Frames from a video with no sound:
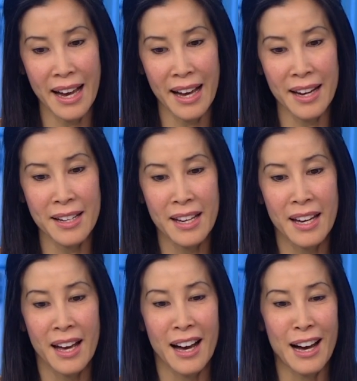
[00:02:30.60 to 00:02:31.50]
And
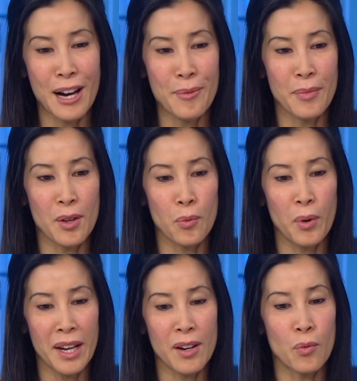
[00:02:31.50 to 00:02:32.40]
um,
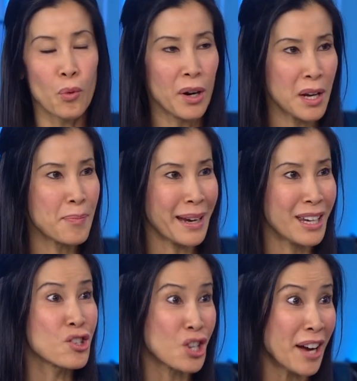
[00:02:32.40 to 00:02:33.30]
when Roy and
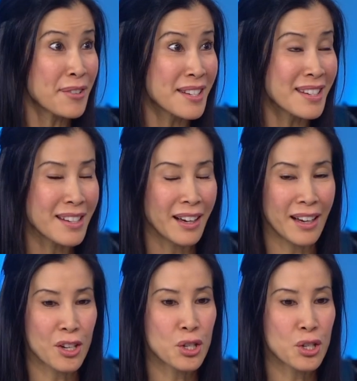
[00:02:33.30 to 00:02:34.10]
Becky Jeffs, uh,